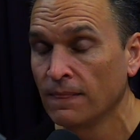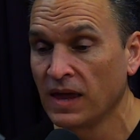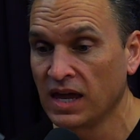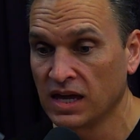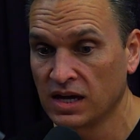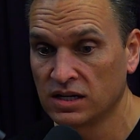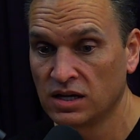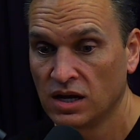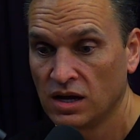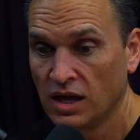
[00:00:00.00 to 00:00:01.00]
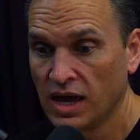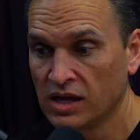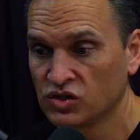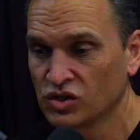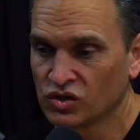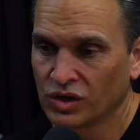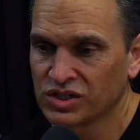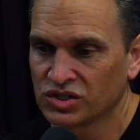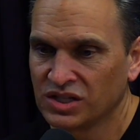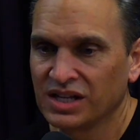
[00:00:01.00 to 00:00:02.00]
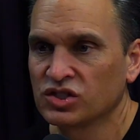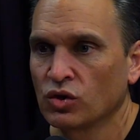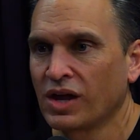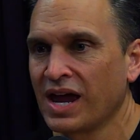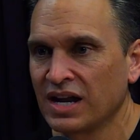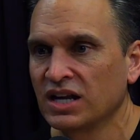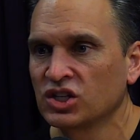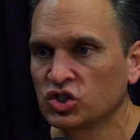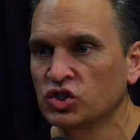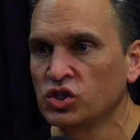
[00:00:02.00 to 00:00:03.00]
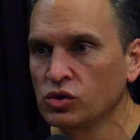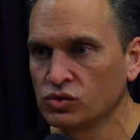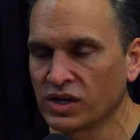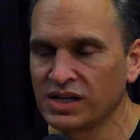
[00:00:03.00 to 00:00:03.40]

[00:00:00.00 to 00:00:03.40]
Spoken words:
And she goes, so I just did it so that I had an excuse. I